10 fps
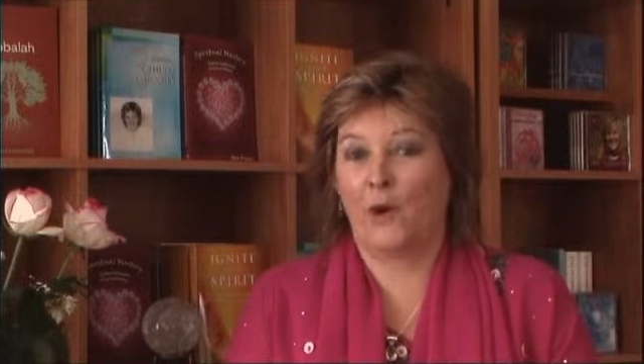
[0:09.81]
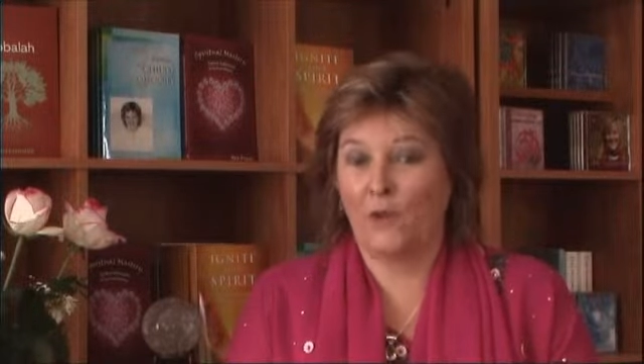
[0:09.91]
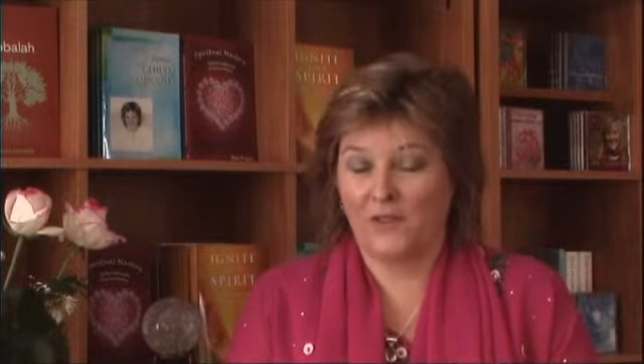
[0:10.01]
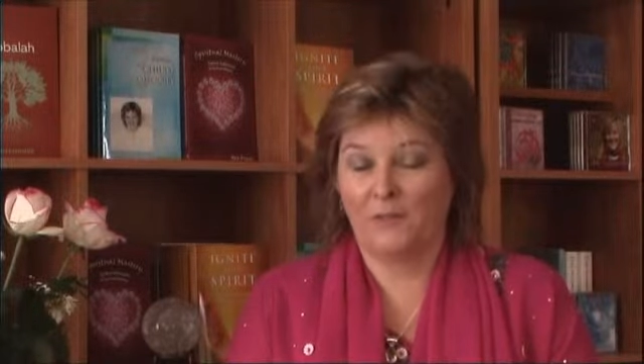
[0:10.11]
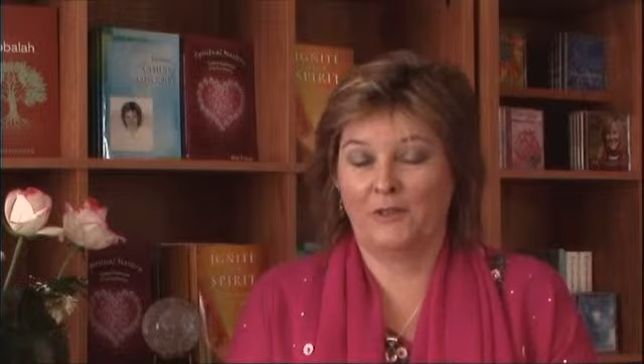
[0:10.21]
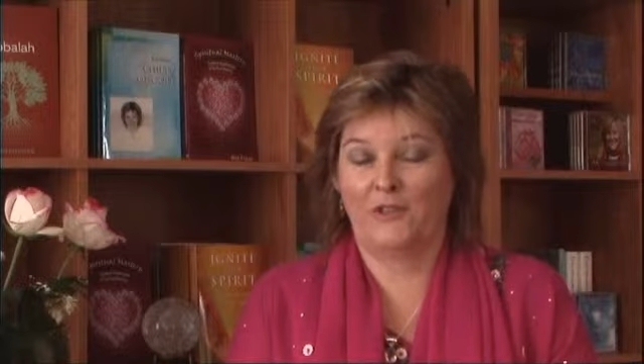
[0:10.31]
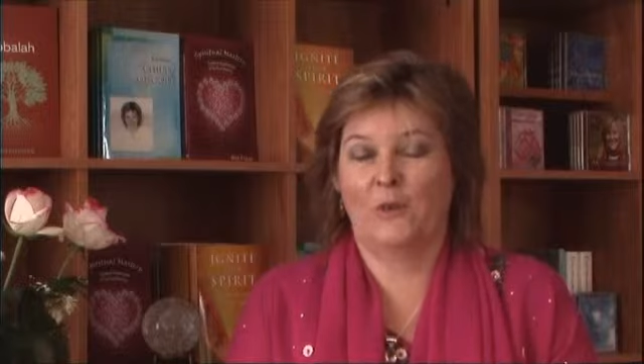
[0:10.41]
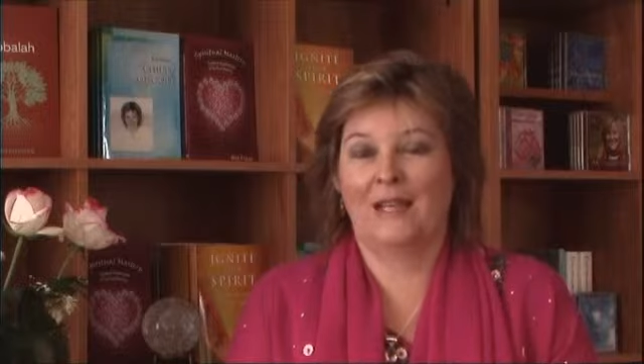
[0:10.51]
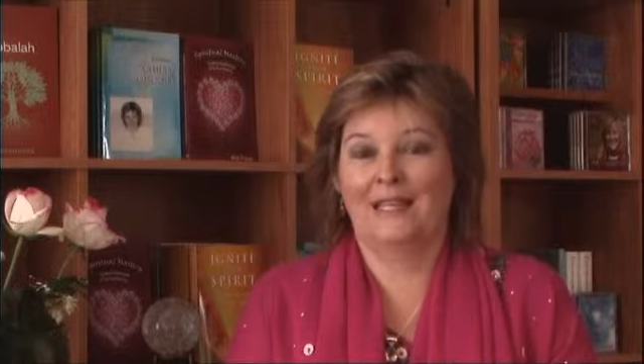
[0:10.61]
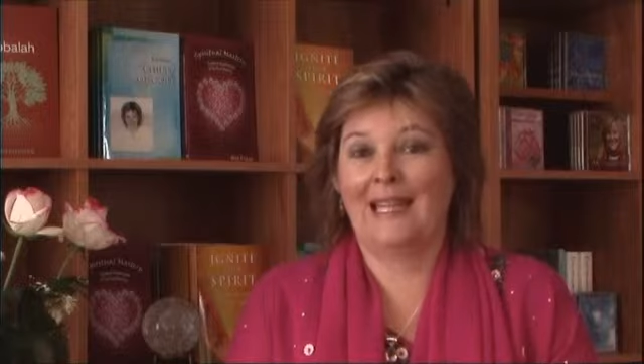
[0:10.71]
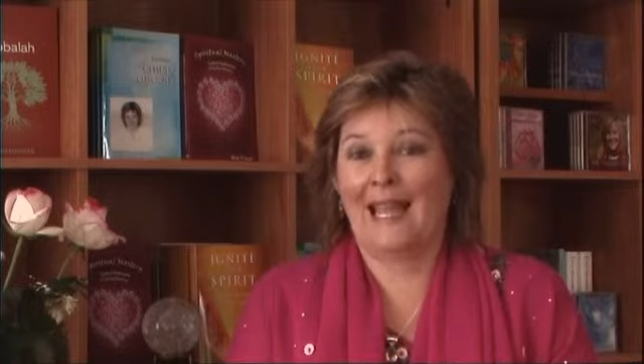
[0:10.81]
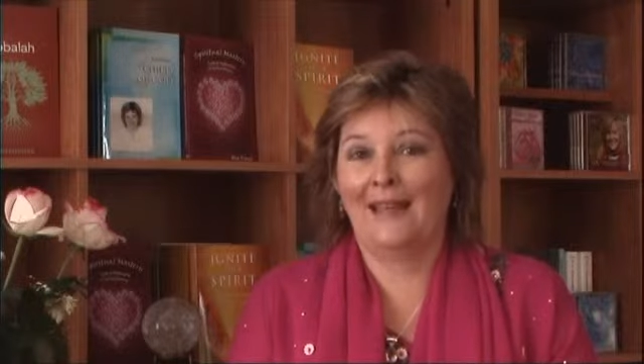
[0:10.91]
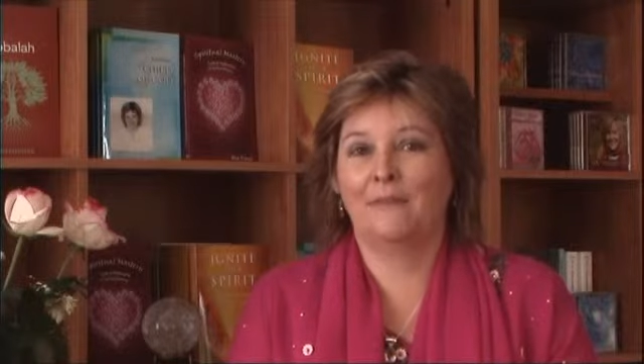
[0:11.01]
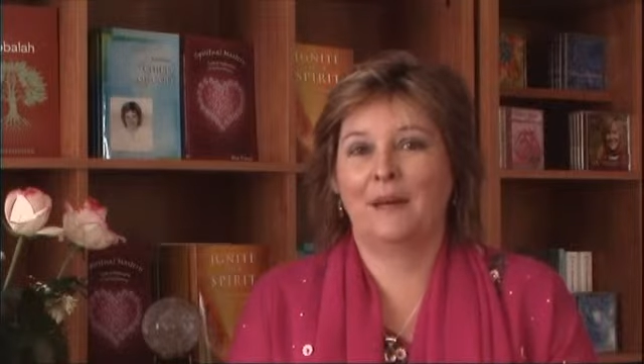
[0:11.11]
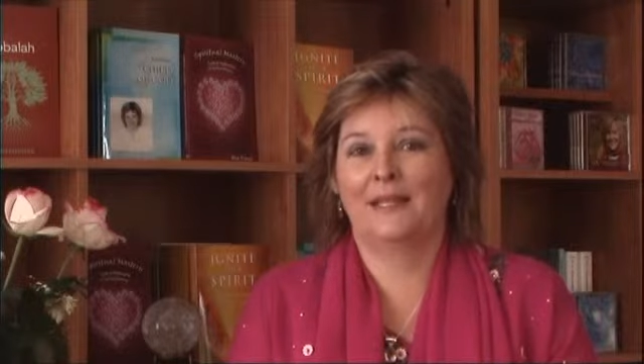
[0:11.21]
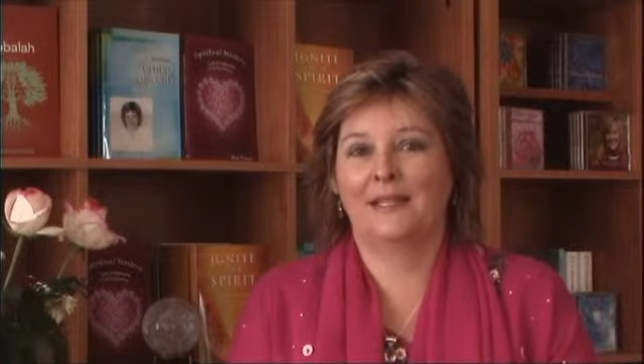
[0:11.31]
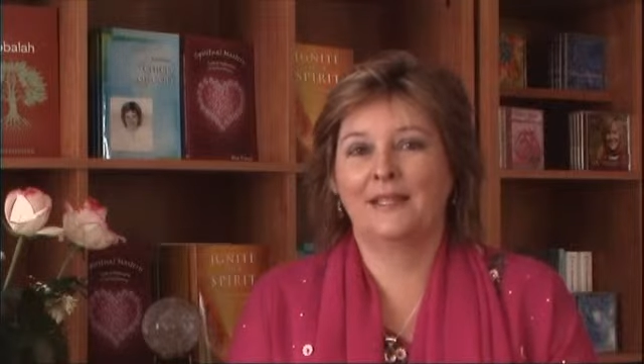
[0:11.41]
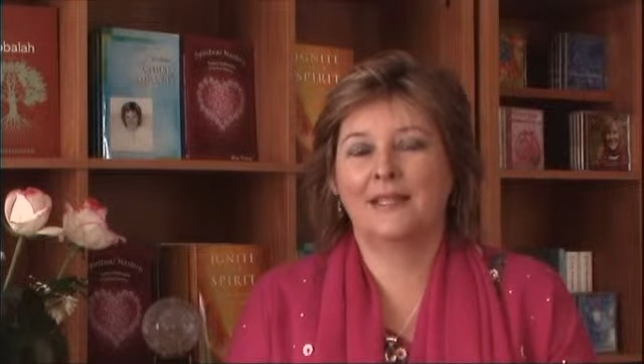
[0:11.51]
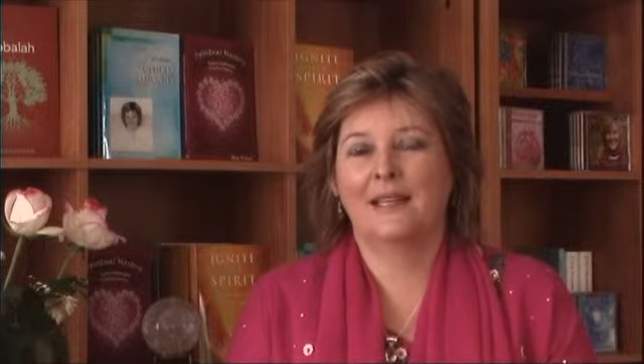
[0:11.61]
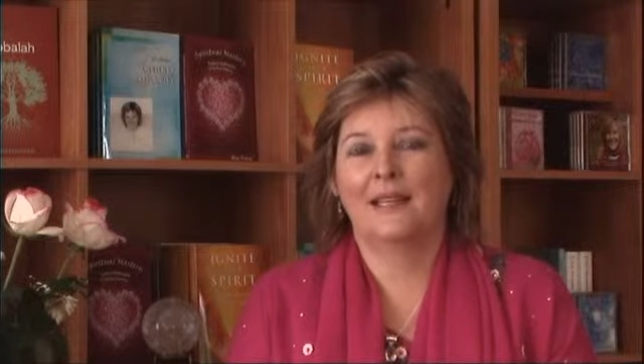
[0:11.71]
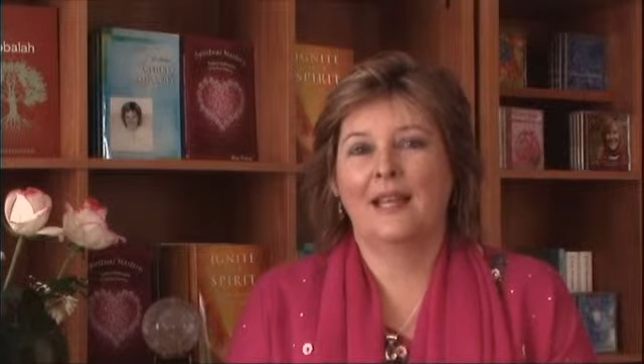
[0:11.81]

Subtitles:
both spirituality and abundance,